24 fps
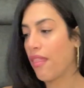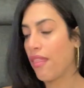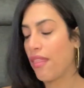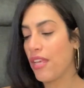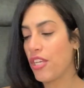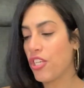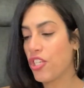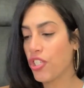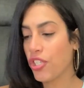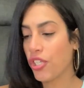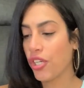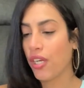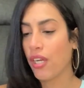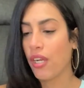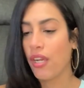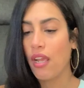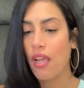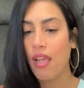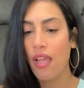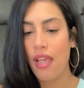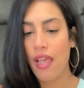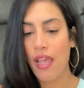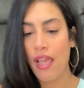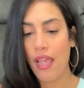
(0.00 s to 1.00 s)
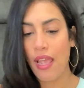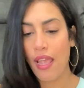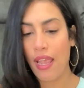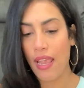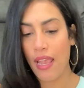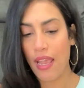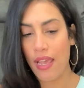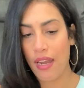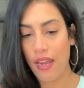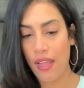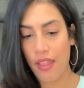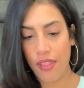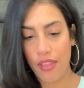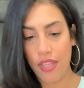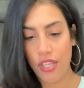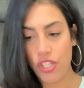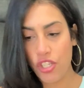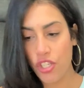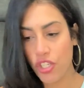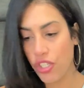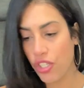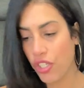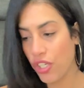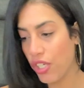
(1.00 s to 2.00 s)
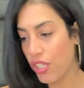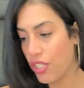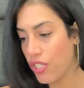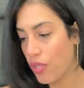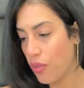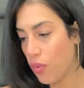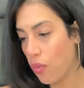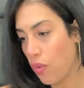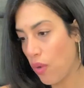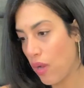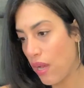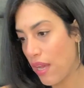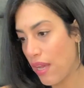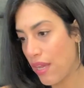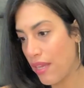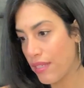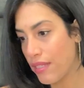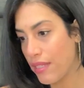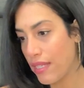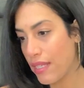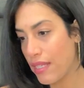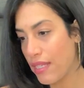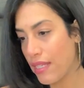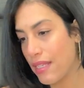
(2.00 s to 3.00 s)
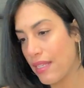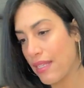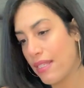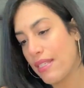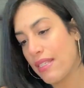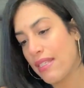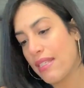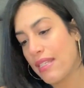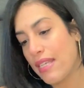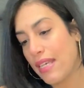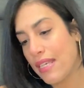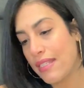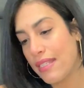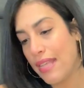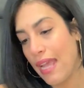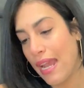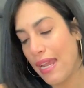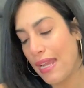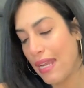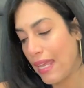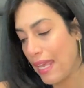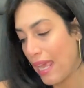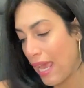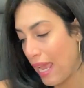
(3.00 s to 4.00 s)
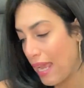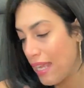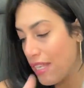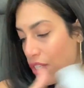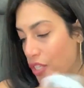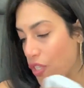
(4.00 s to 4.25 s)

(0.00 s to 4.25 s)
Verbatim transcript: this shirt and this shirt was 688.